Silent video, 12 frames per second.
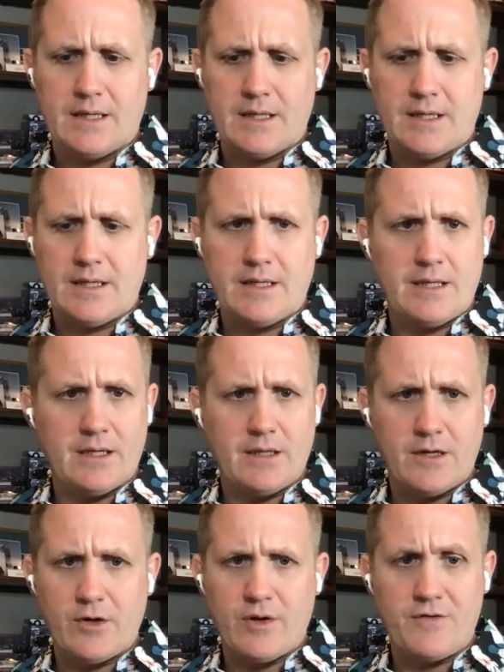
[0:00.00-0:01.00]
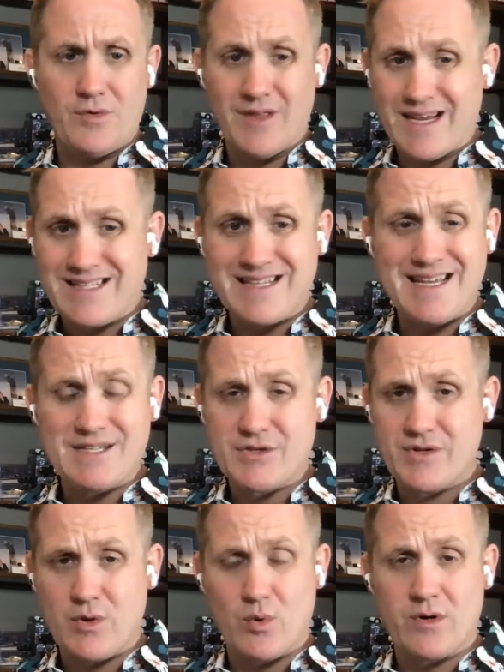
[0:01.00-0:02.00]
If you'd like to
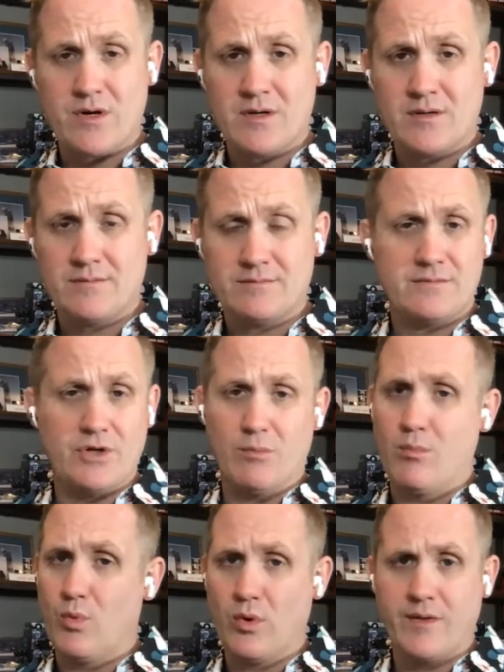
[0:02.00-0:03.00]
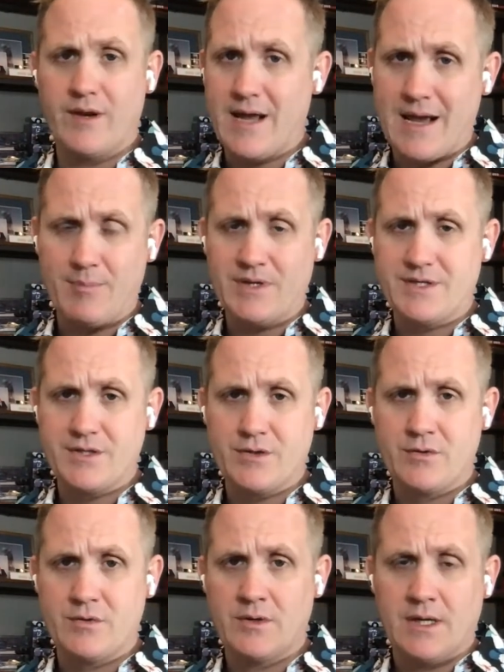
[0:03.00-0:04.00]
cancel the order, you're more than happy
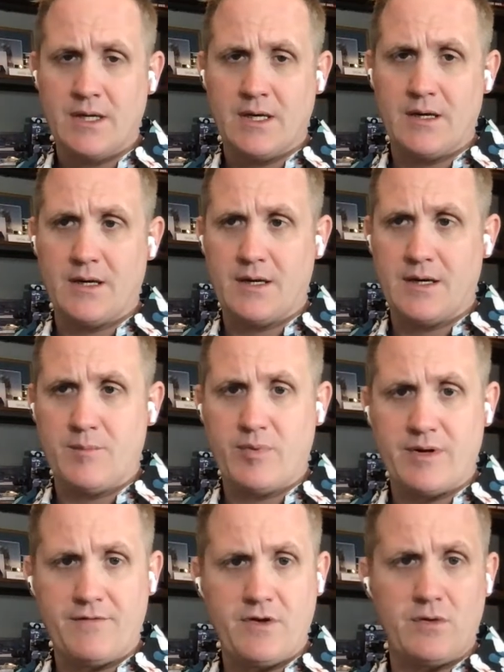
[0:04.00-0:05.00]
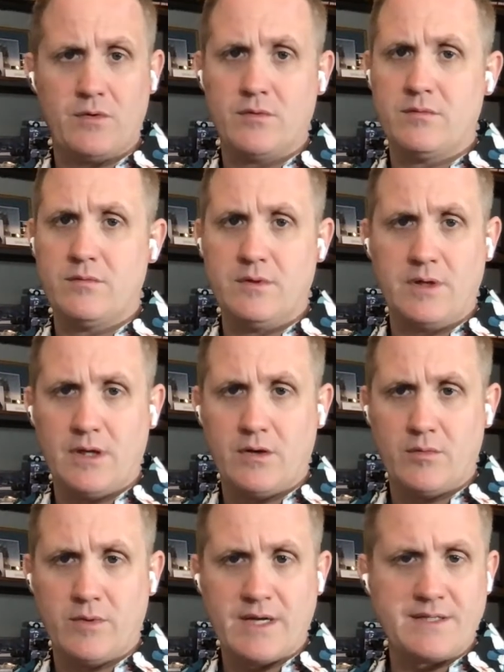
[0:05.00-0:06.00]
to. But if you
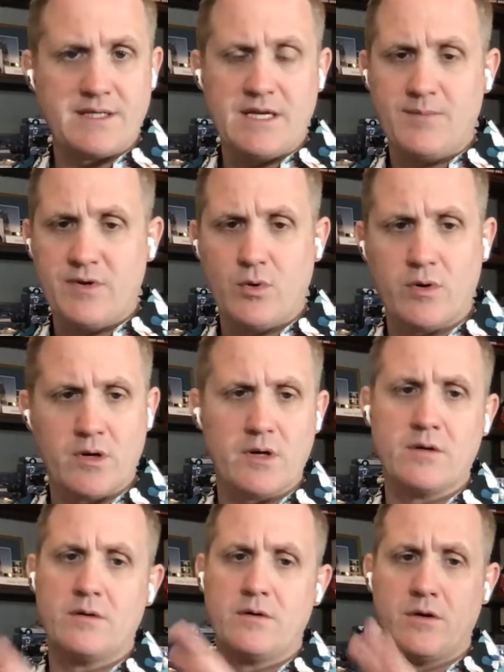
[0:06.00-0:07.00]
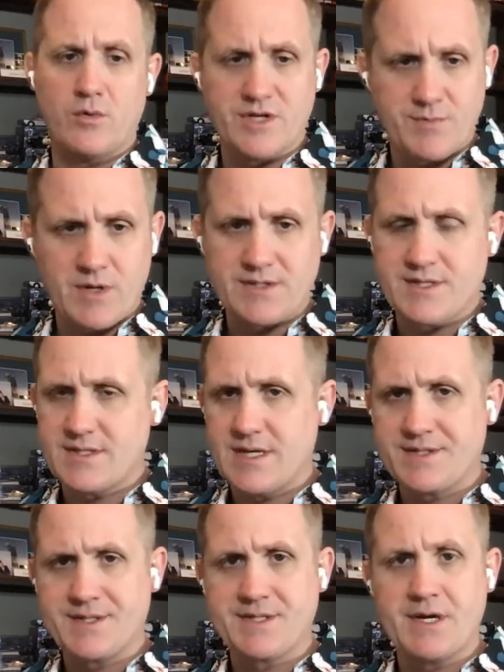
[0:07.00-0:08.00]
like to keep the order, no response is
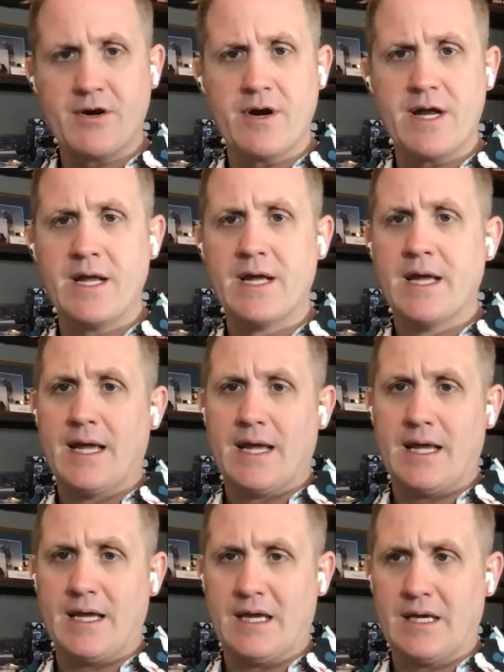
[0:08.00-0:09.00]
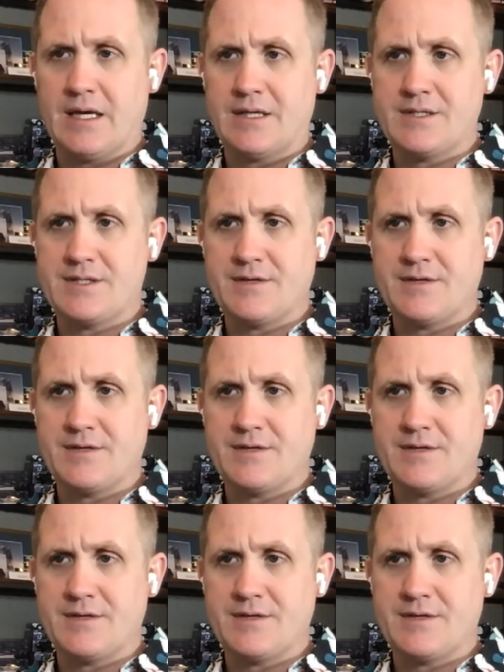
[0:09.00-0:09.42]
necessary. And